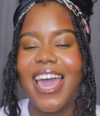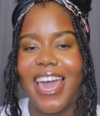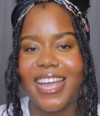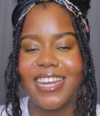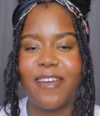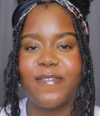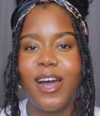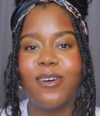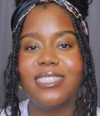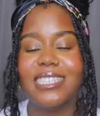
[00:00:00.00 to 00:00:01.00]
And I
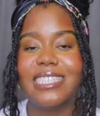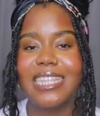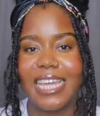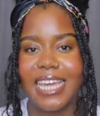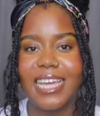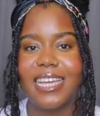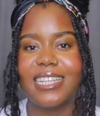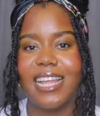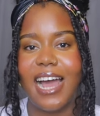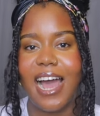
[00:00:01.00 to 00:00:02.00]
found this
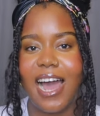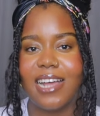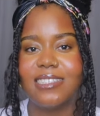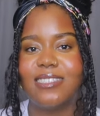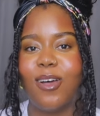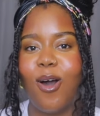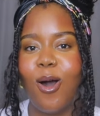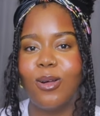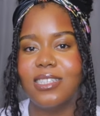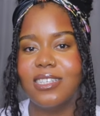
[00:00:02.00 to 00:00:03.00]
link that has
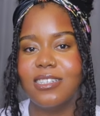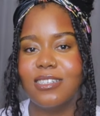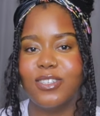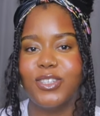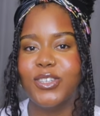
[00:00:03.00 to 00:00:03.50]
all the